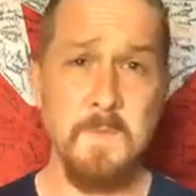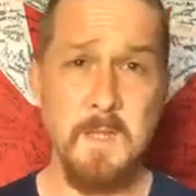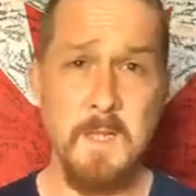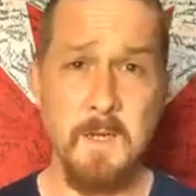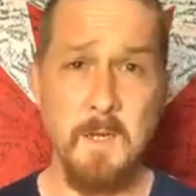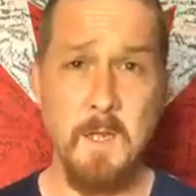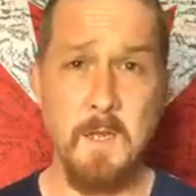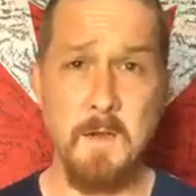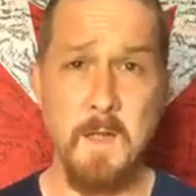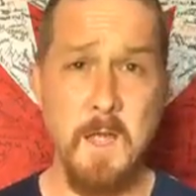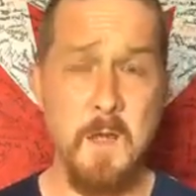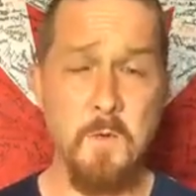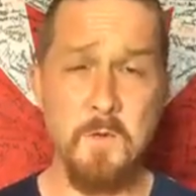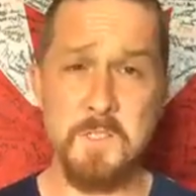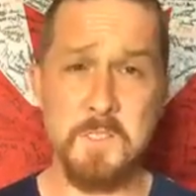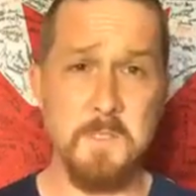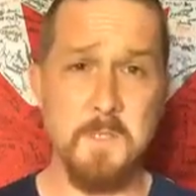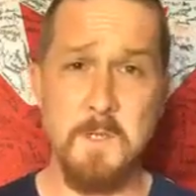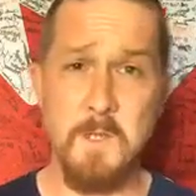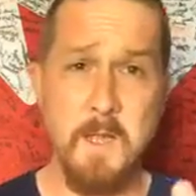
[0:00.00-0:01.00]
I had a lot.
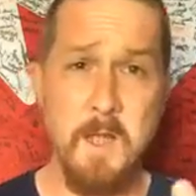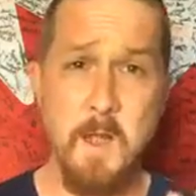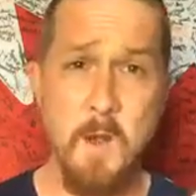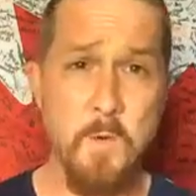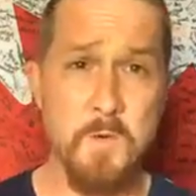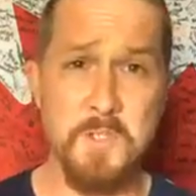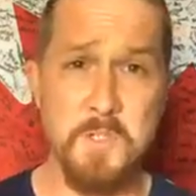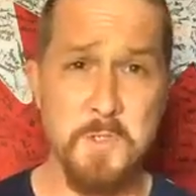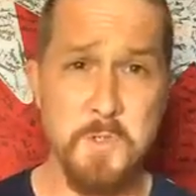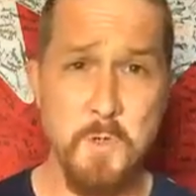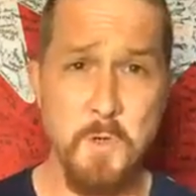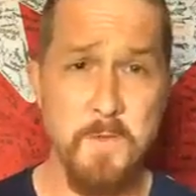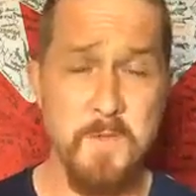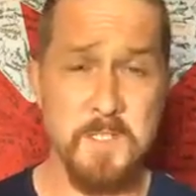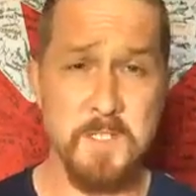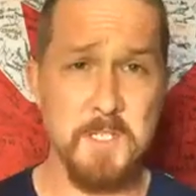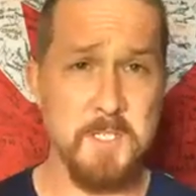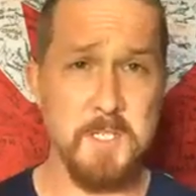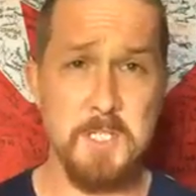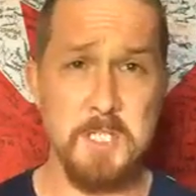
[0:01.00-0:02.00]
I always enjoyed
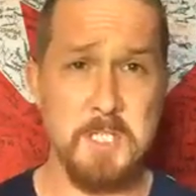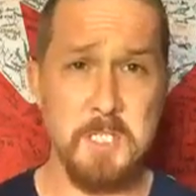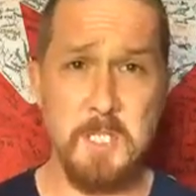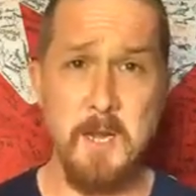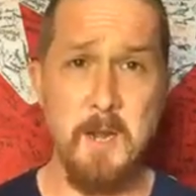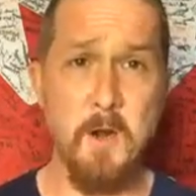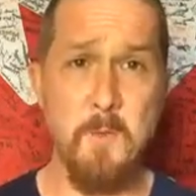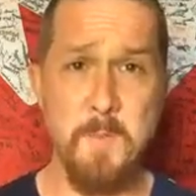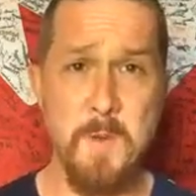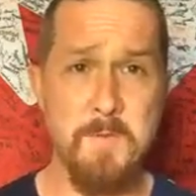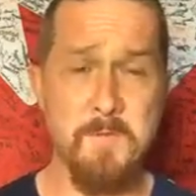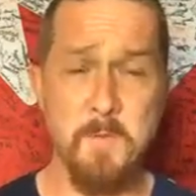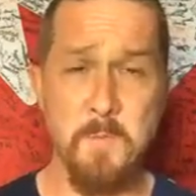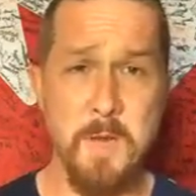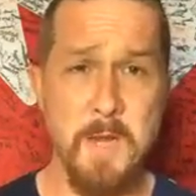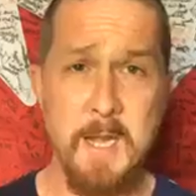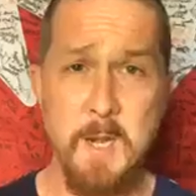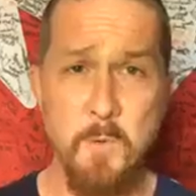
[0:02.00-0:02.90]
this. This is therapy for me.